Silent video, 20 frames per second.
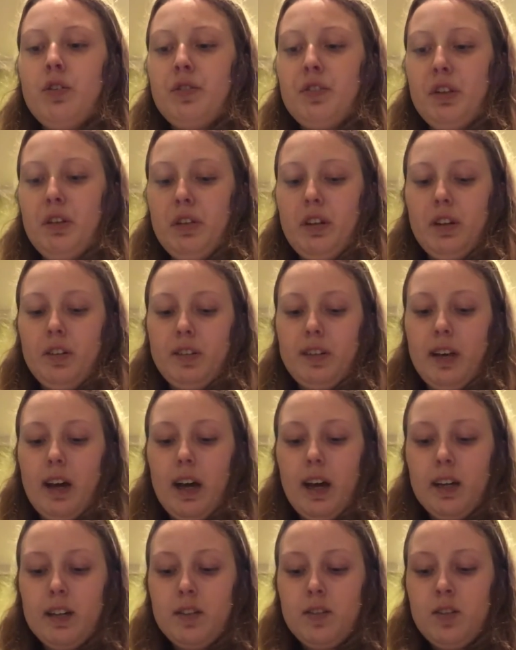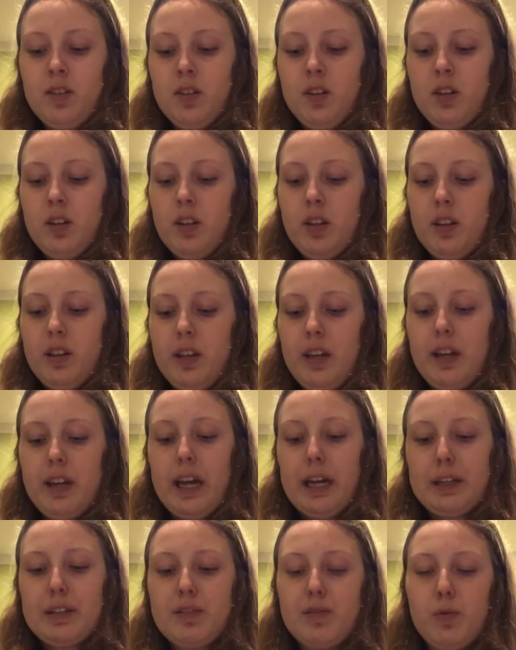So there's that. The
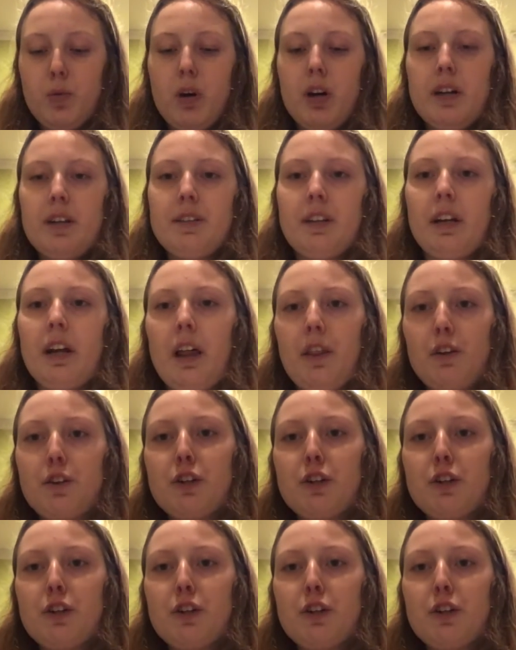next one is another